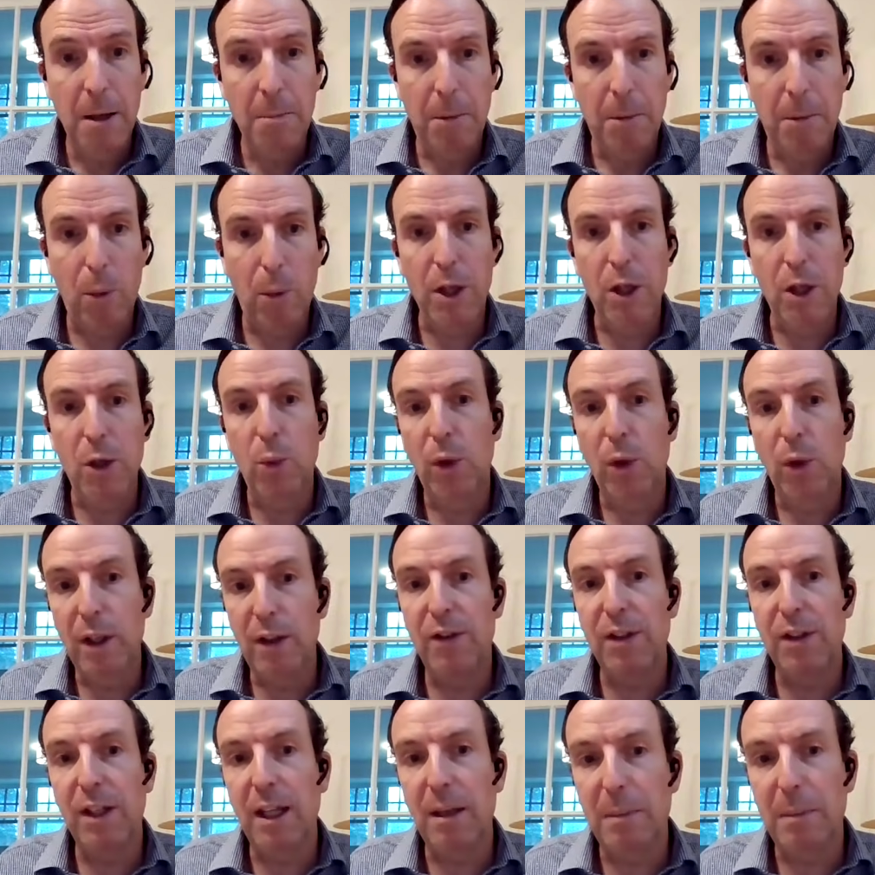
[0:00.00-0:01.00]
but what you would
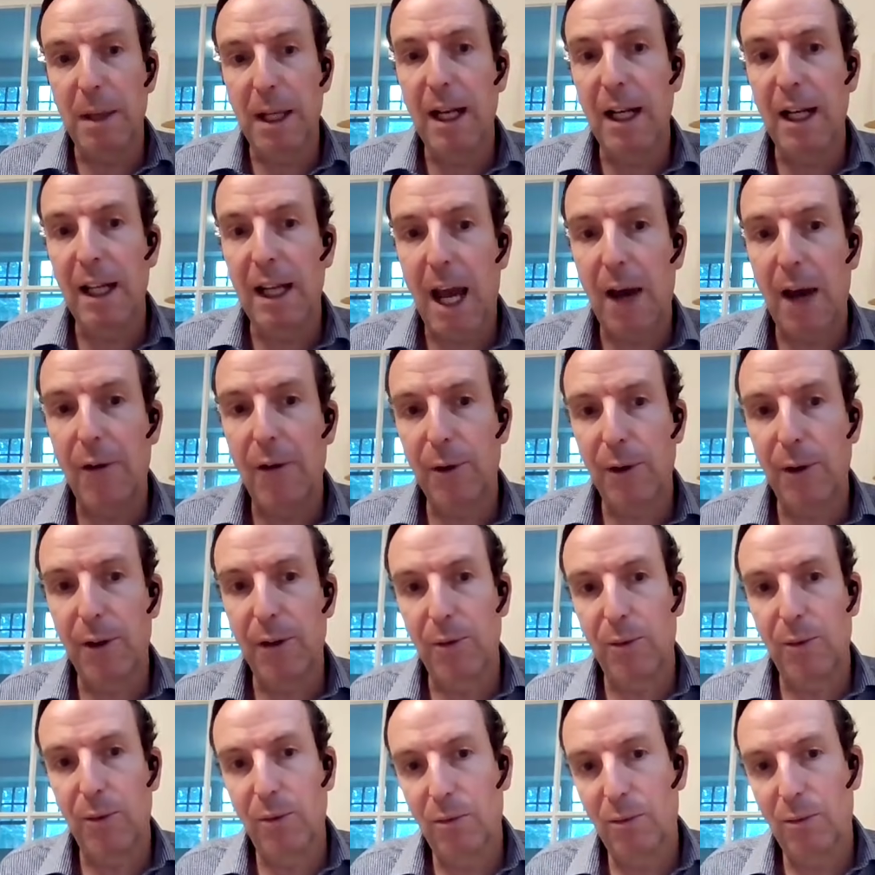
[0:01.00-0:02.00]
see immediately after
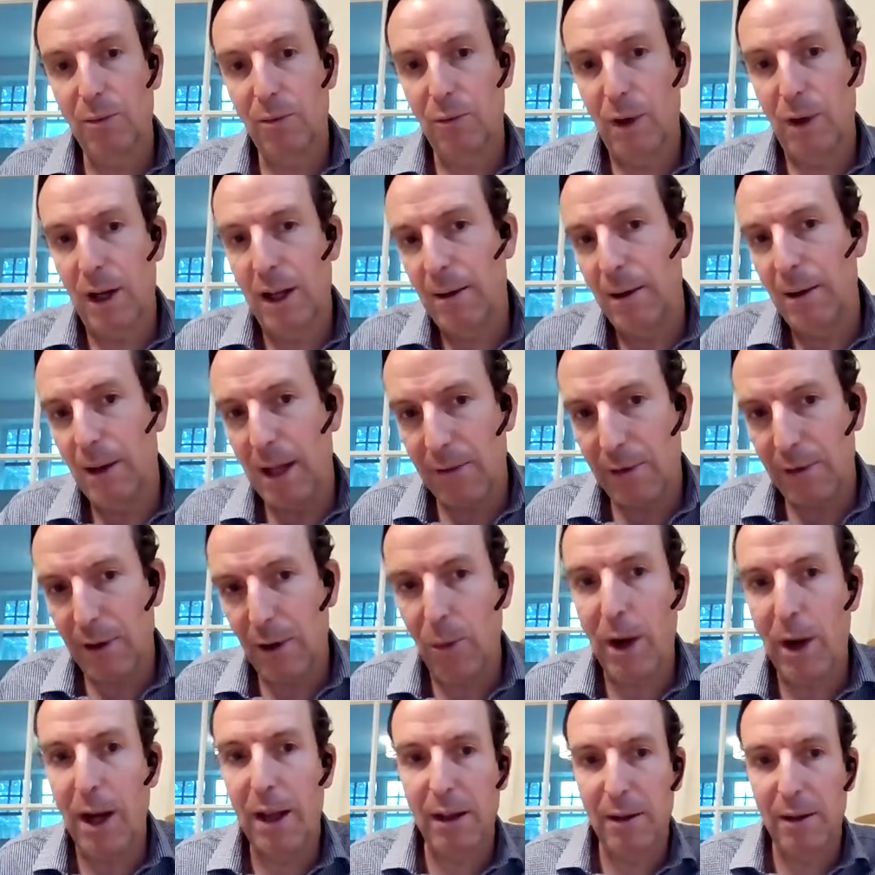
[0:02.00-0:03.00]
is when if
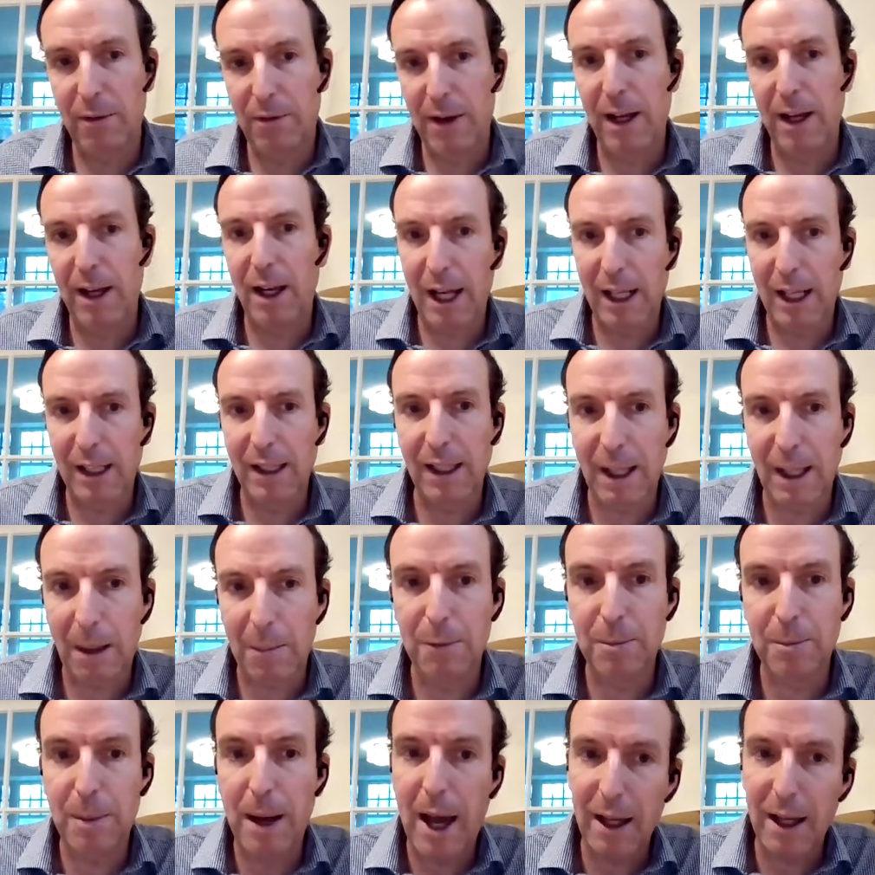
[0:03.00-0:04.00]
and when the fed likely
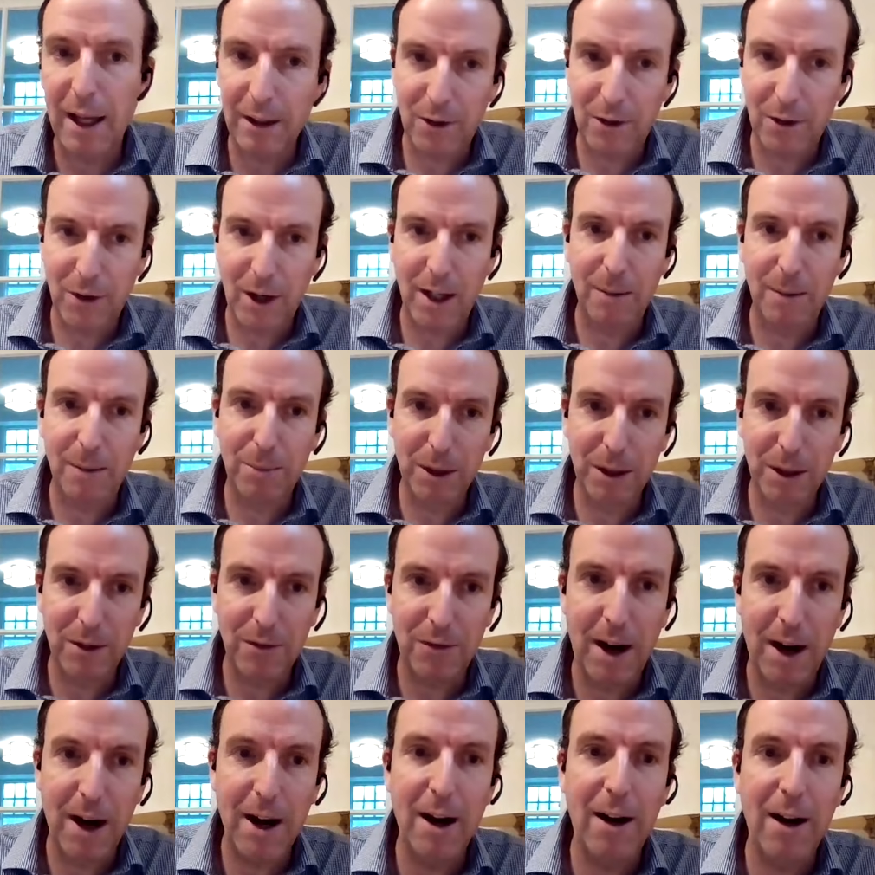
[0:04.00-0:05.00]
comes back to try to put the
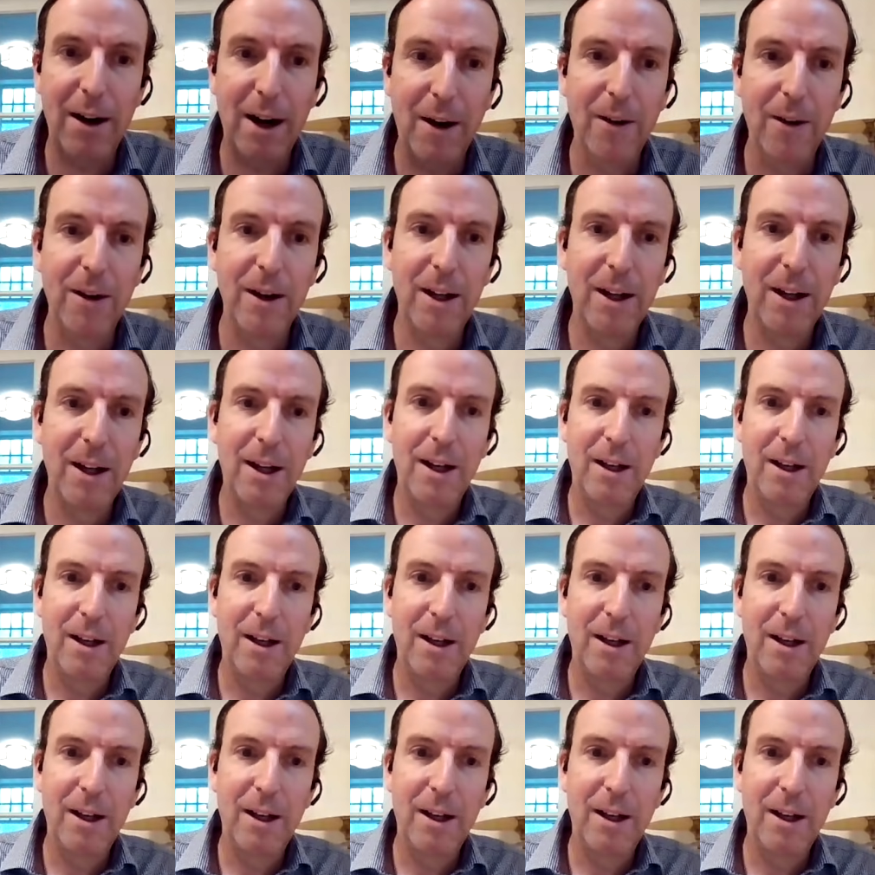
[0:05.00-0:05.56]
fire out